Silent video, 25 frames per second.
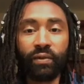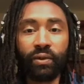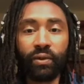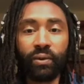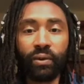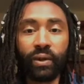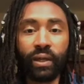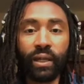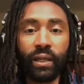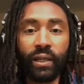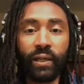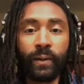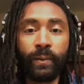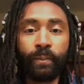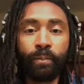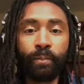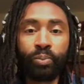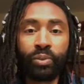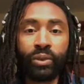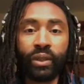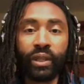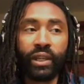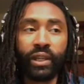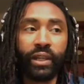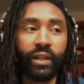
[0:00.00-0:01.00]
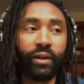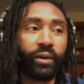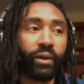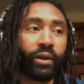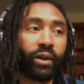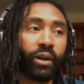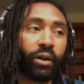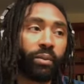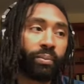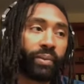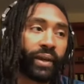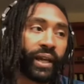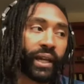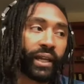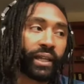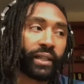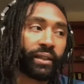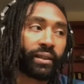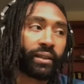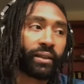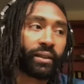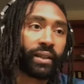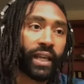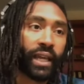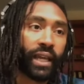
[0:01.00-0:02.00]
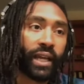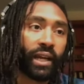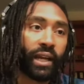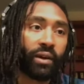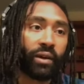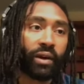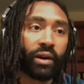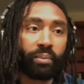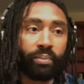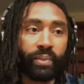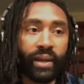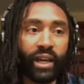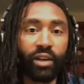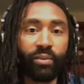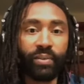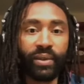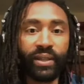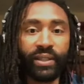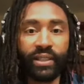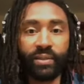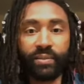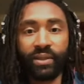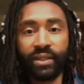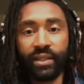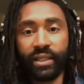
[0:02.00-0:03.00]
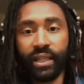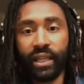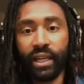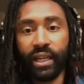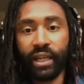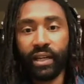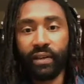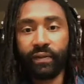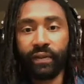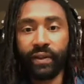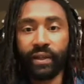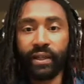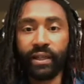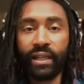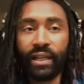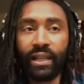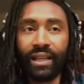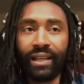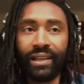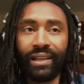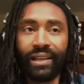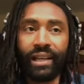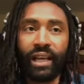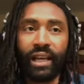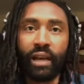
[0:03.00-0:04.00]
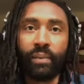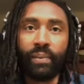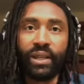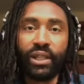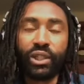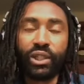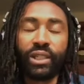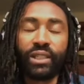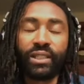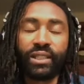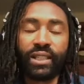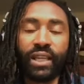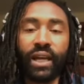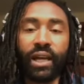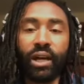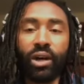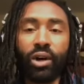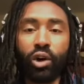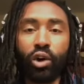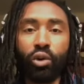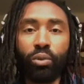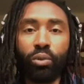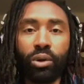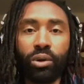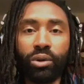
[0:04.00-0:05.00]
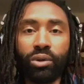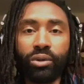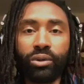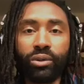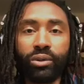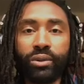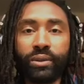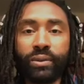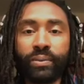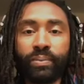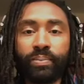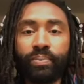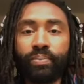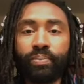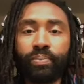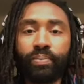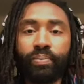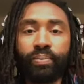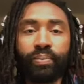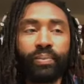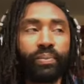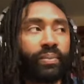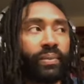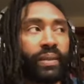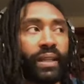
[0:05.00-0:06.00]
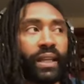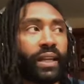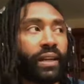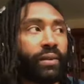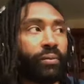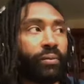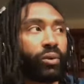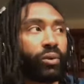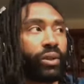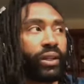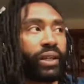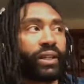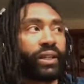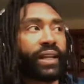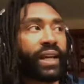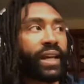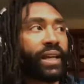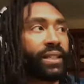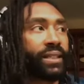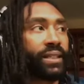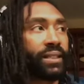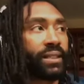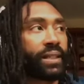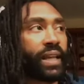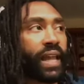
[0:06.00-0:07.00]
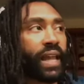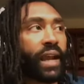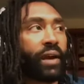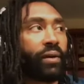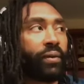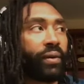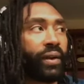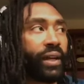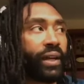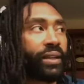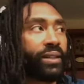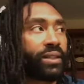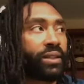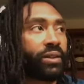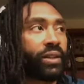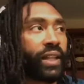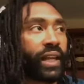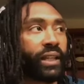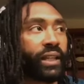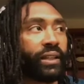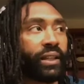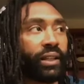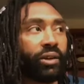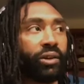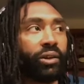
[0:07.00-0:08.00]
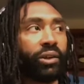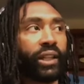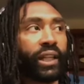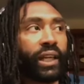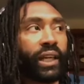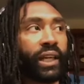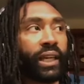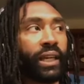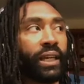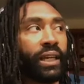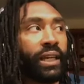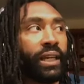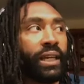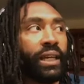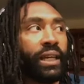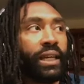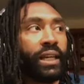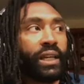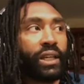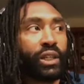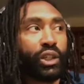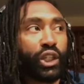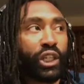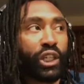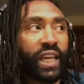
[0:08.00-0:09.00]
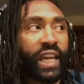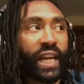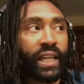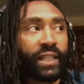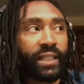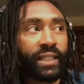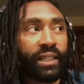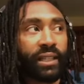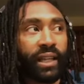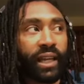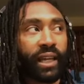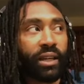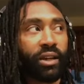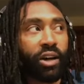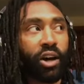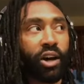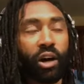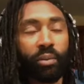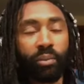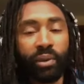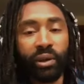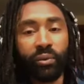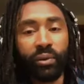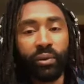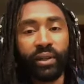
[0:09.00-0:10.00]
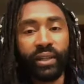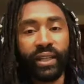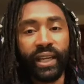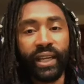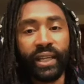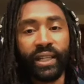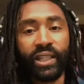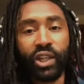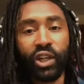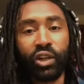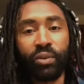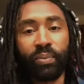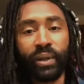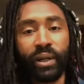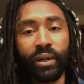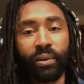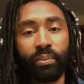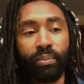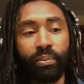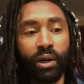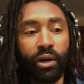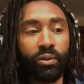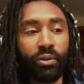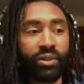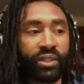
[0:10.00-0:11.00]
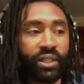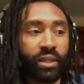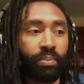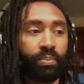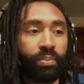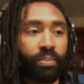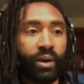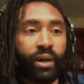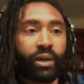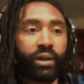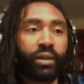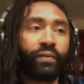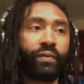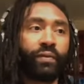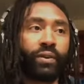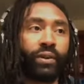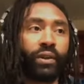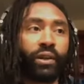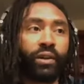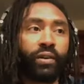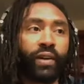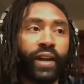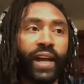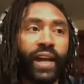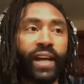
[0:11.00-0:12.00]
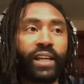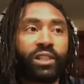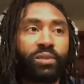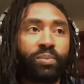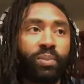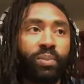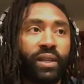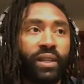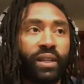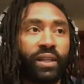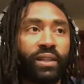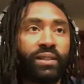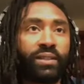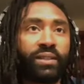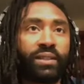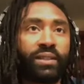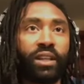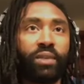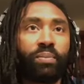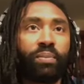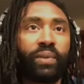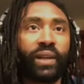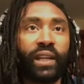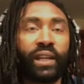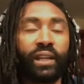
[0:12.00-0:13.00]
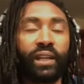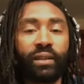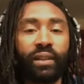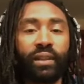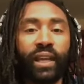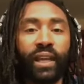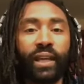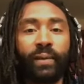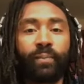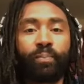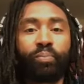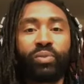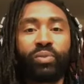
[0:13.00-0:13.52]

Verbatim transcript: you could, you know, come back there and mail me some stuff." And I mean, she's got homeowners in a really nice area. So like literally she had to like call me one day and tell me to mow some part of her grass because somebody like